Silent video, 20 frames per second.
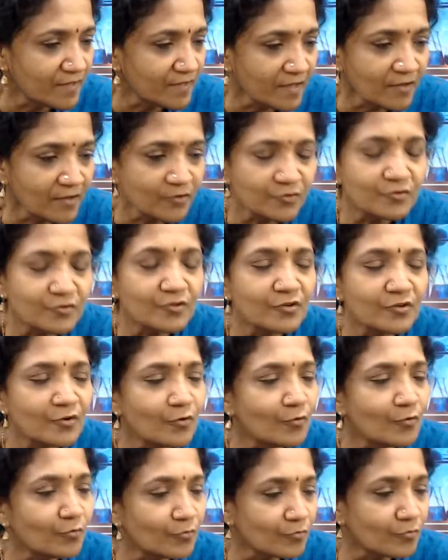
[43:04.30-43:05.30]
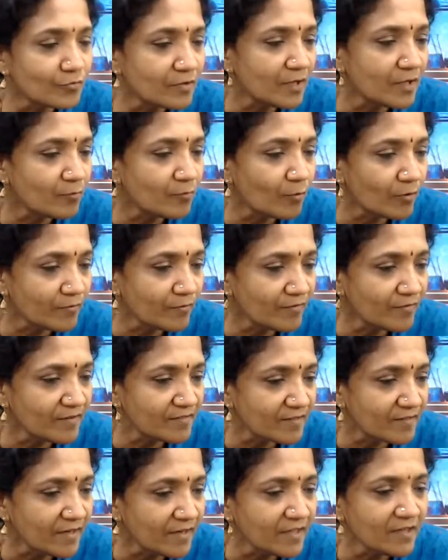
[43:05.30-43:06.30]
thing you should know, that what we
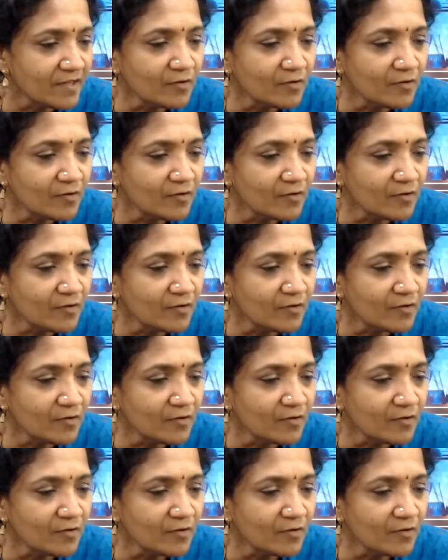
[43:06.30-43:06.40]
study